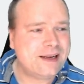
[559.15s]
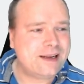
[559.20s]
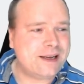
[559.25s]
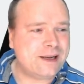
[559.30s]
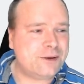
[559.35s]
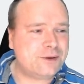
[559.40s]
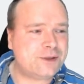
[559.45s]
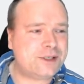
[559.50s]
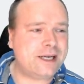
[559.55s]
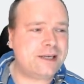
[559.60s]

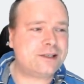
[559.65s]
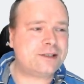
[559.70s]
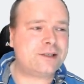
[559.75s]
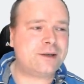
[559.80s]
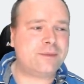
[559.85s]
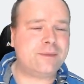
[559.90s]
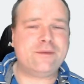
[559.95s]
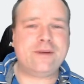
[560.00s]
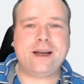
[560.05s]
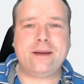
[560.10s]
Then you change
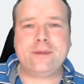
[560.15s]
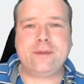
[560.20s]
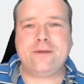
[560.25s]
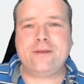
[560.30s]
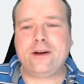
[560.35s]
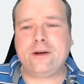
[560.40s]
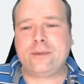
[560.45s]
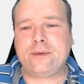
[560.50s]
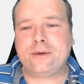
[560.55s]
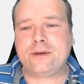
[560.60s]
some environment
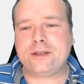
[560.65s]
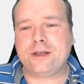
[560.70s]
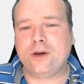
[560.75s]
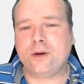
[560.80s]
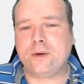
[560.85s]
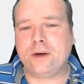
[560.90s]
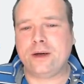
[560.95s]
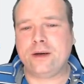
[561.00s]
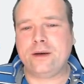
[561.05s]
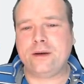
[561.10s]
variables that
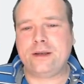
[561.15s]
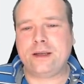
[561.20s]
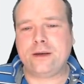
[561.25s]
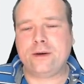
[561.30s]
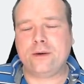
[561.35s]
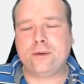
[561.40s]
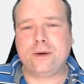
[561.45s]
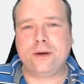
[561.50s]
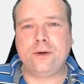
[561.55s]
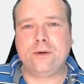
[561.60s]
no one
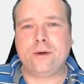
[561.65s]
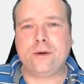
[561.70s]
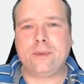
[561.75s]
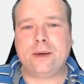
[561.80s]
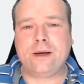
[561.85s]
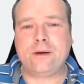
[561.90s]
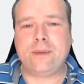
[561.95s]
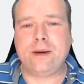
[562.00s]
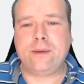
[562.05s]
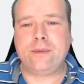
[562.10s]
knew
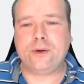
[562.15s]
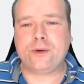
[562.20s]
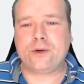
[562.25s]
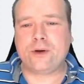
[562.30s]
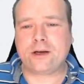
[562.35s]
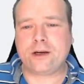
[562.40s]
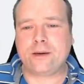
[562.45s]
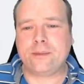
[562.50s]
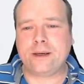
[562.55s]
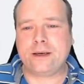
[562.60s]
about. Maybe you
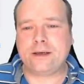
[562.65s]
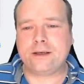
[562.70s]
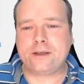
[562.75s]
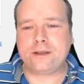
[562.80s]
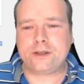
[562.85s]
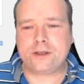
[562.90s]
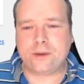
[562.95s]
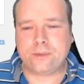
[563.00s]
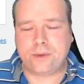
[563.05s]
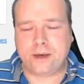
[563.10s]
documented it
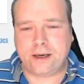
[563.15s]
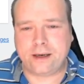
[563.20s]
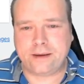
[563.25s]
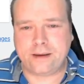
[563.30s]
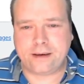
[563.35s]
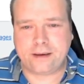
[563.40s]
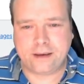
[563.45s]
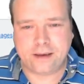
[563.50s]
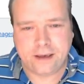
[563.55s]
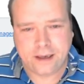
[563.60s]
somewhere
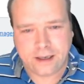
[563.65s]
that